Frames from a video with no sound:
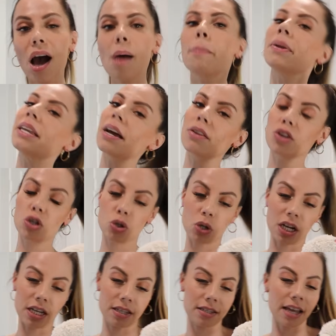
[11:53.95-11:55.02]
up and down the
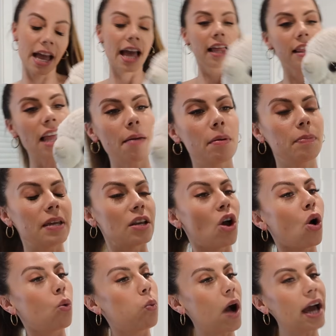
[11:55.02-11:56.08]
streets.
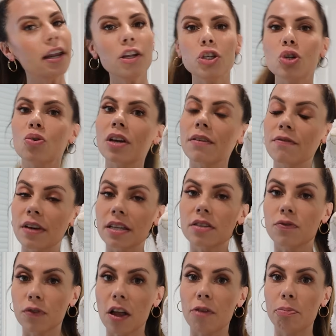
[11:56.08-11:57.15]
Llamabean, why don't you
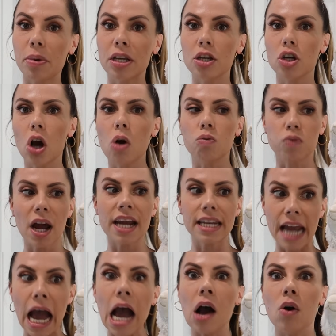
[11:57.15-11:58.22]
convince Fluffbean to go right
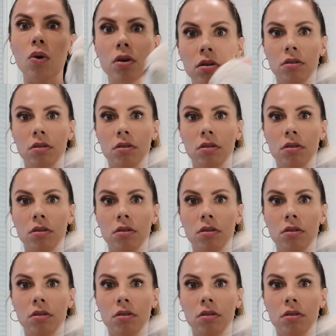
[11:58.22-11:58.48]
now?